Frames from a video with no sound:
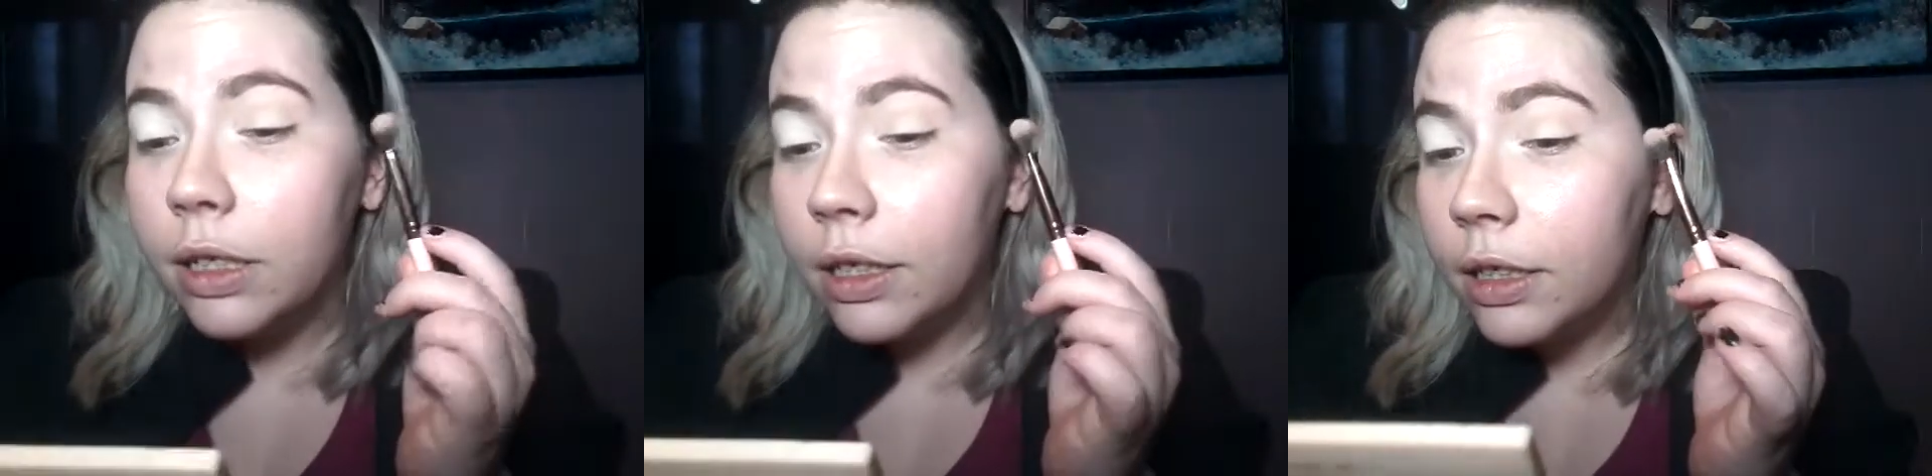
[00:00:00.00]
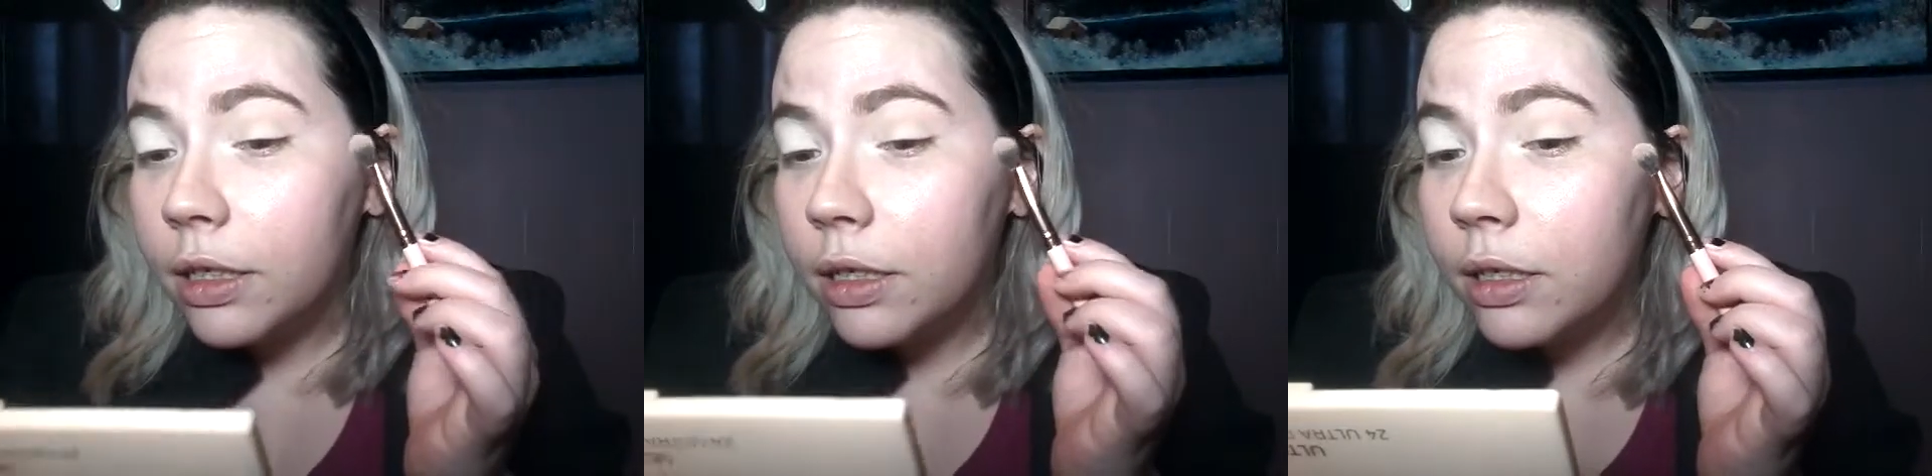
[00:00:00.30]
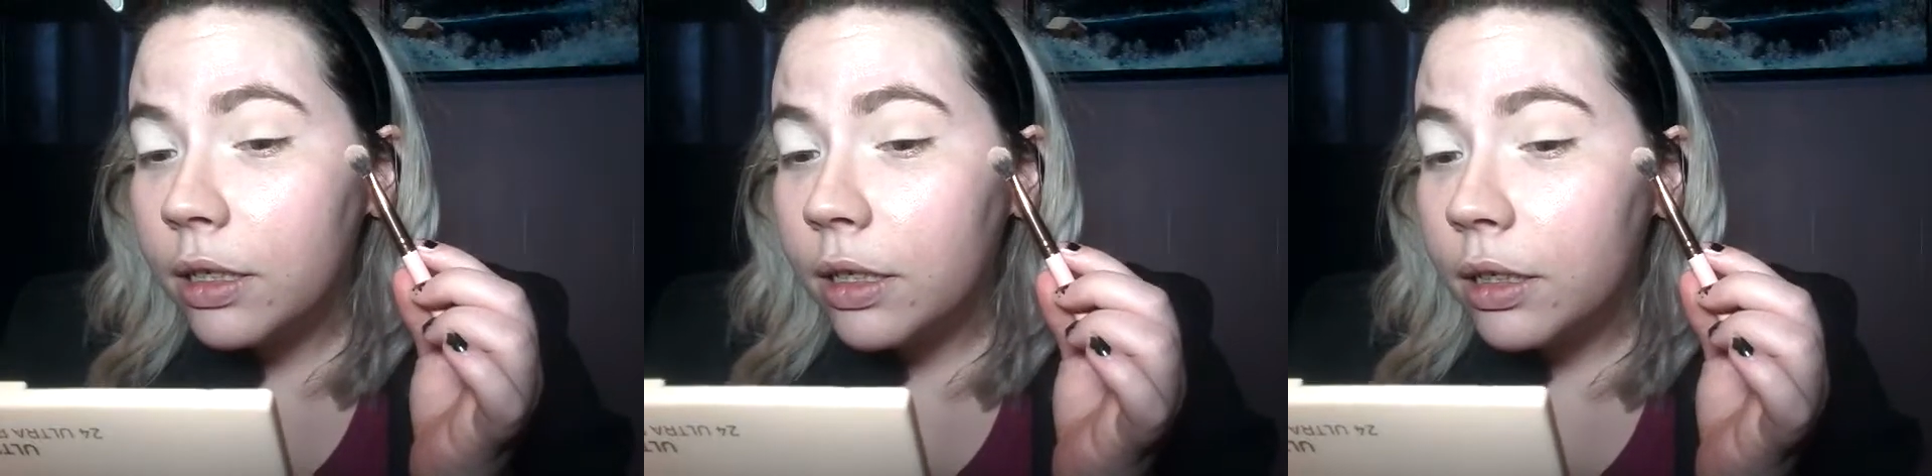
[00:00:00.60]

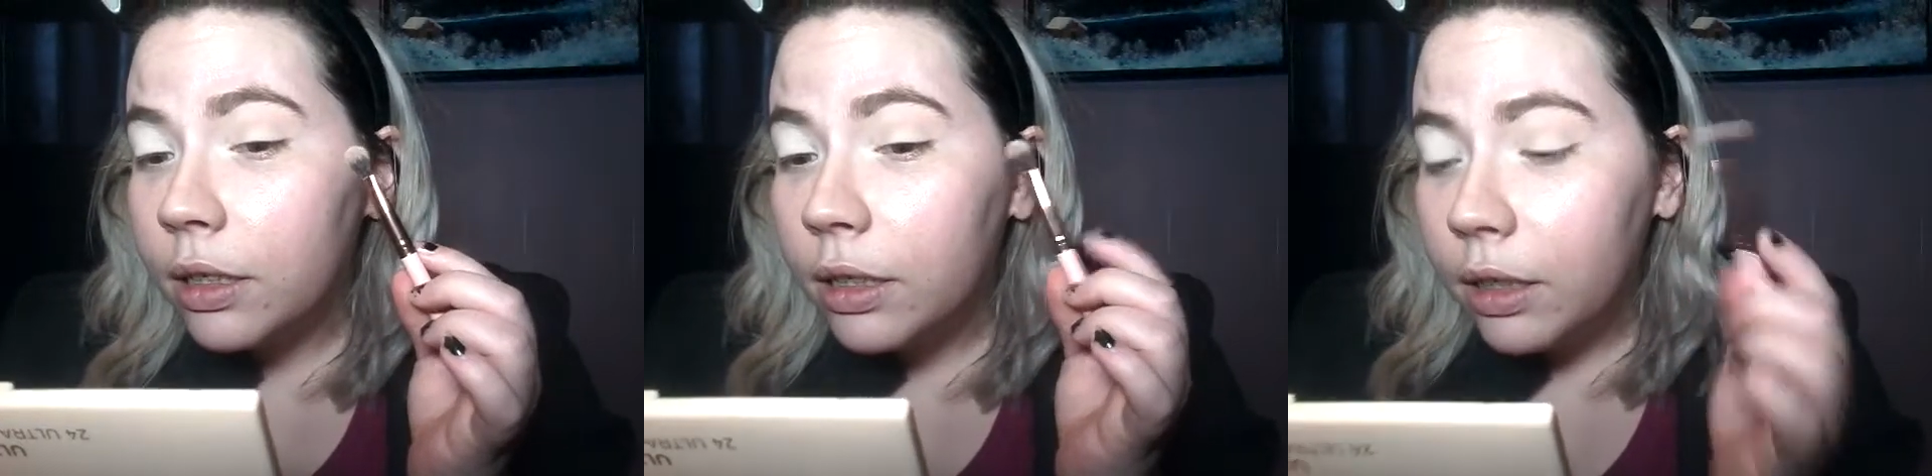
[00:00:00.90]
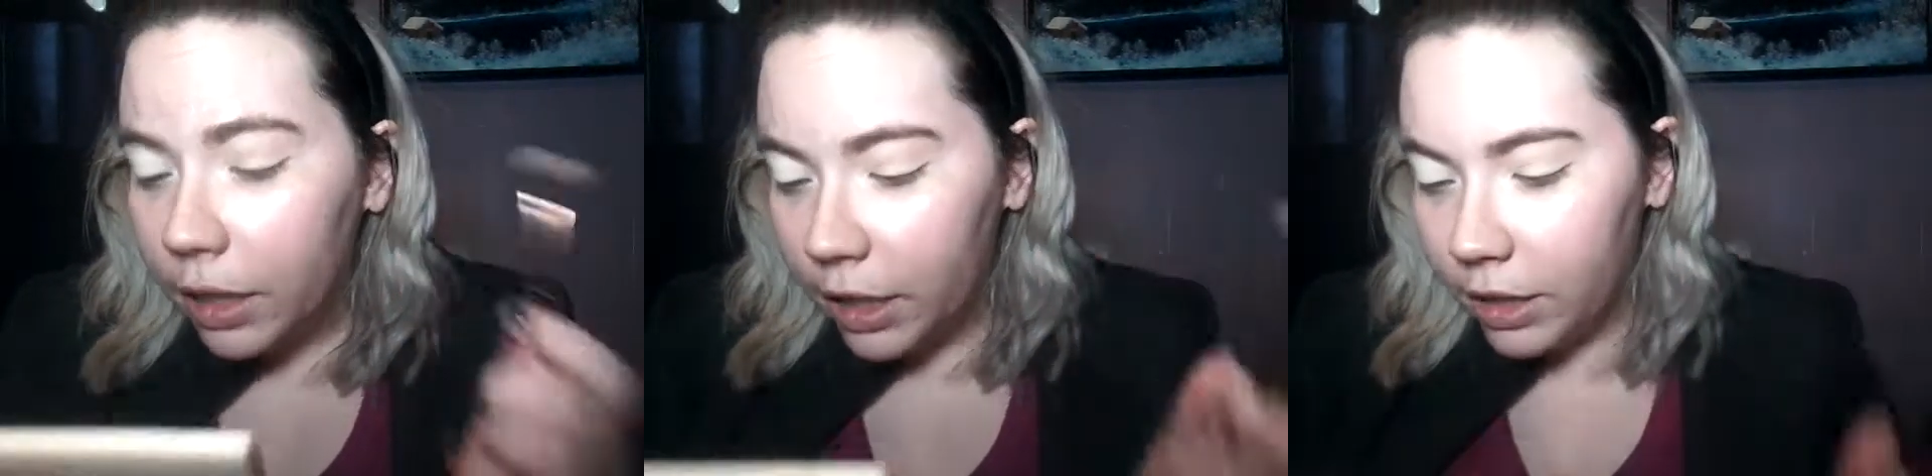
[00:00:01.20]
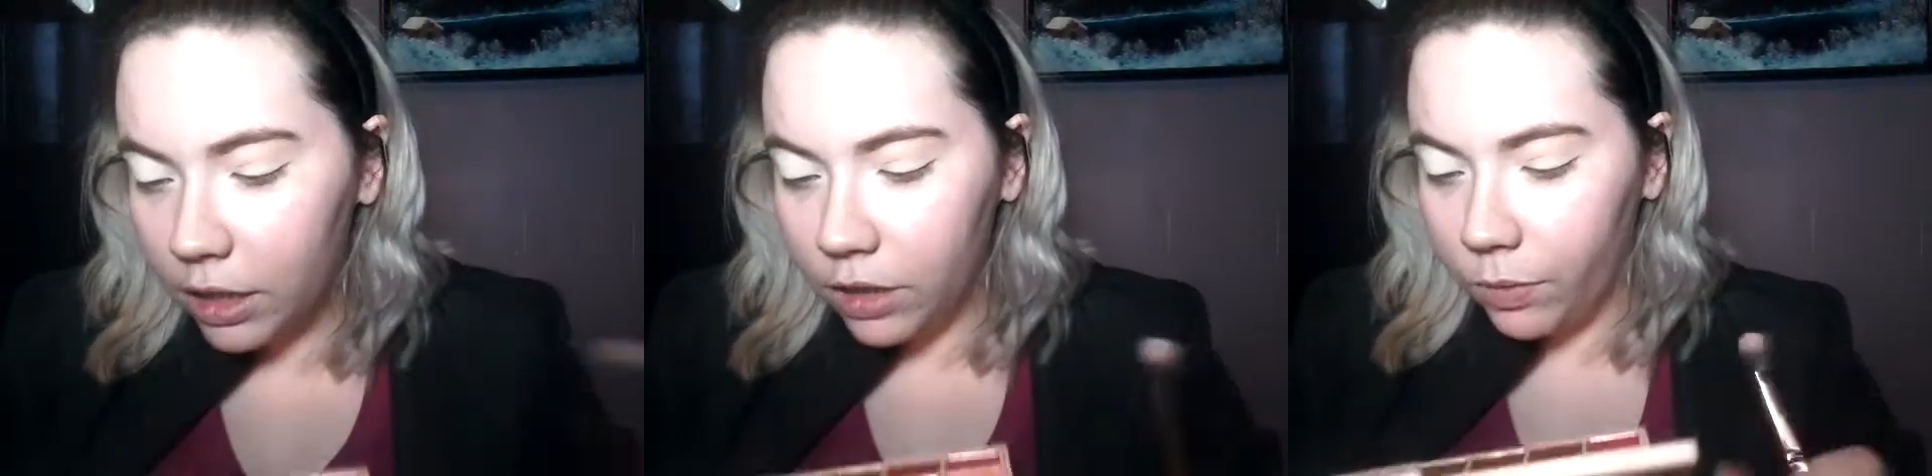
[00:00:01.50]

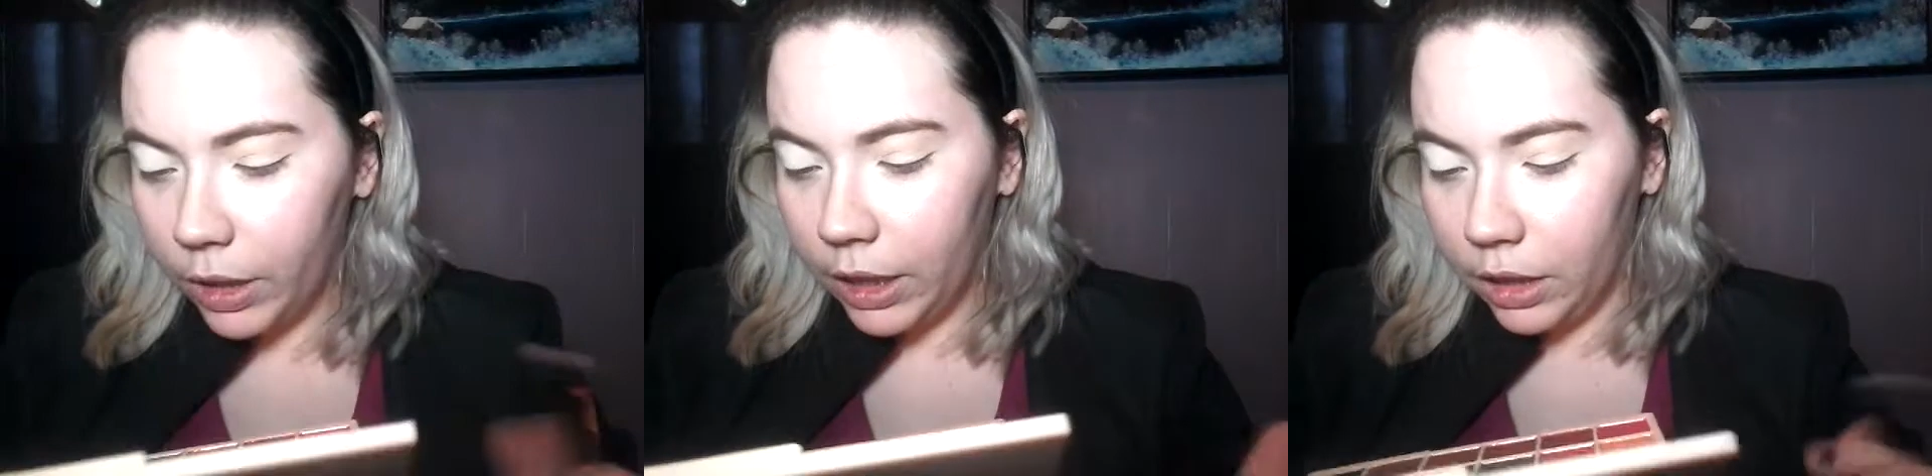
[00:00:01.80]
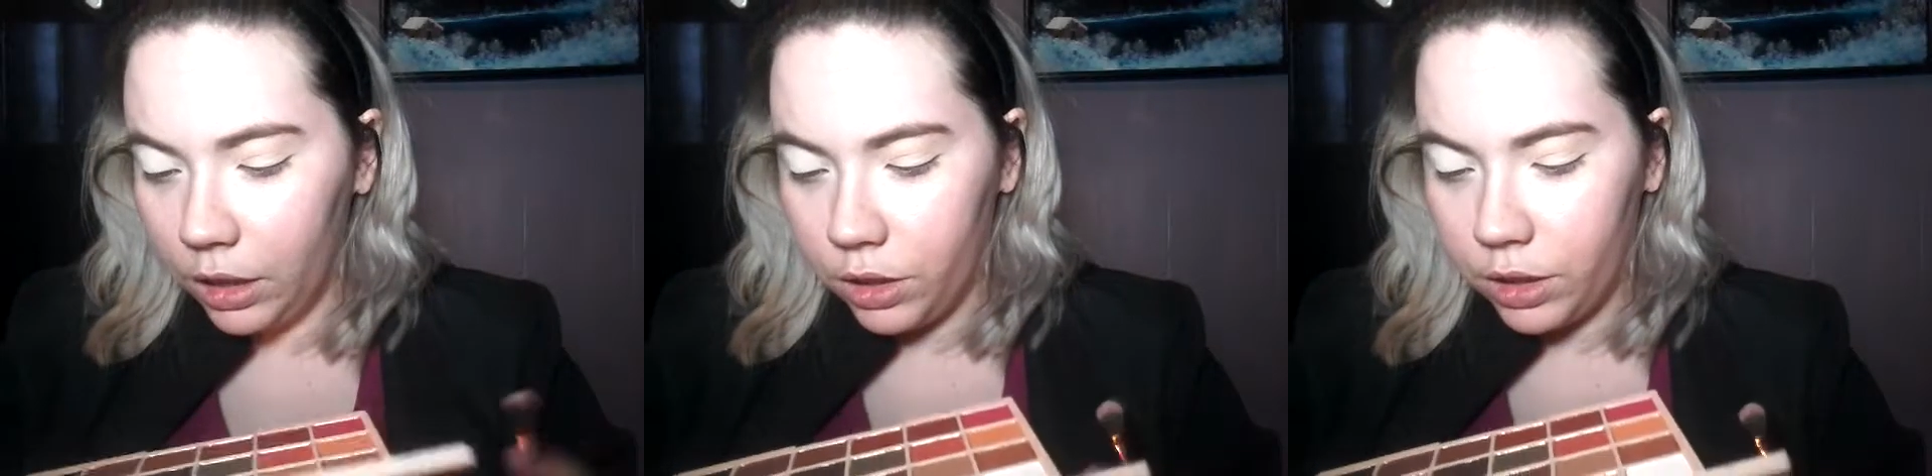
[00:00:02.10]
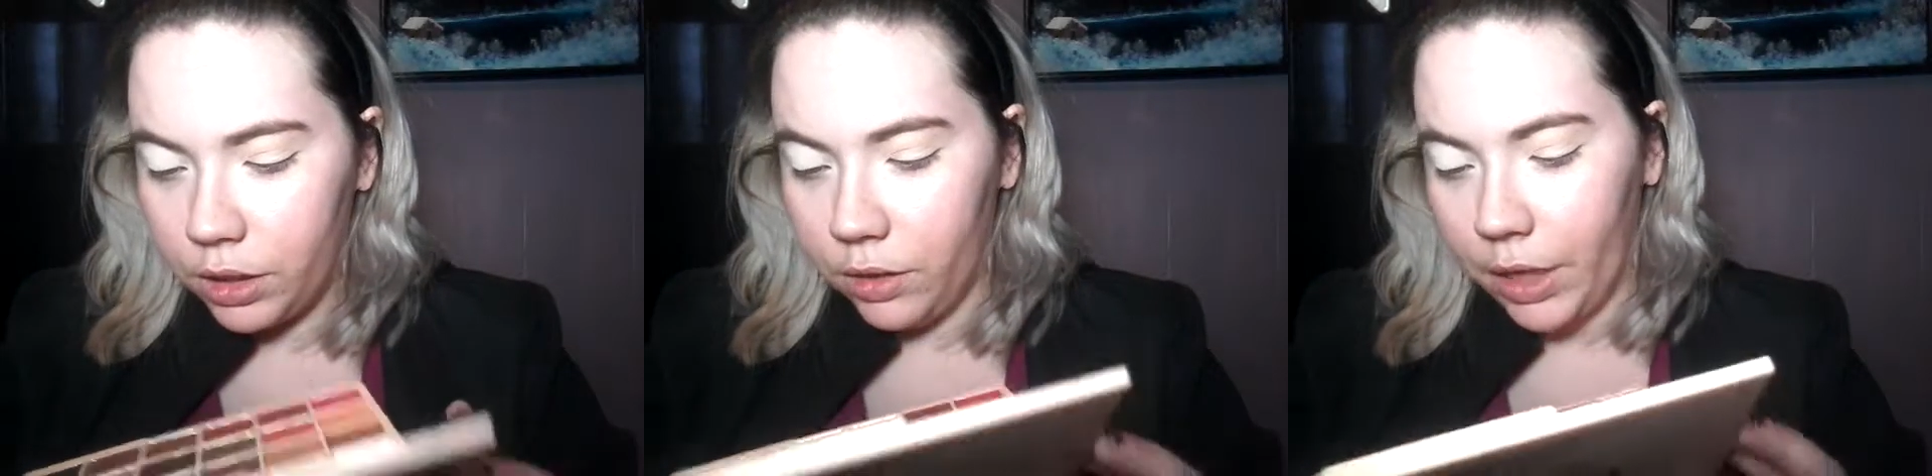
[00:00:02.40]
doesn't really
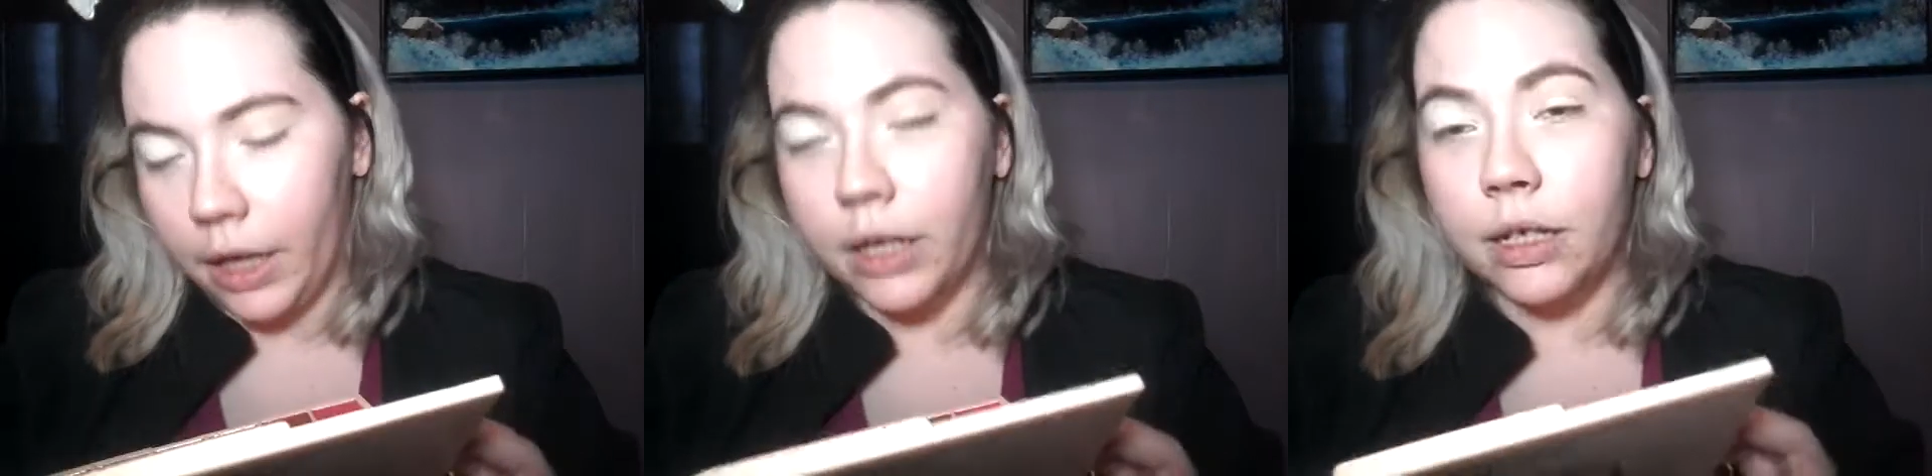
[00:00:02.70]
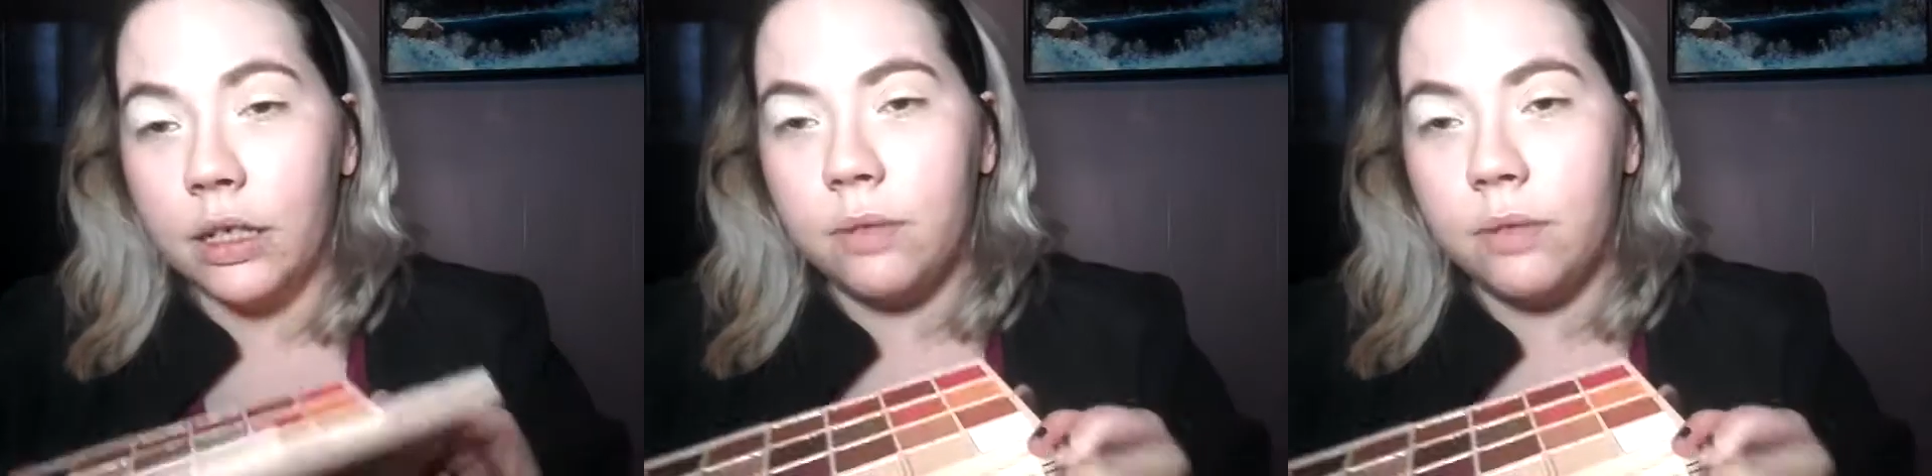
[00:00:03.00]
look, okay,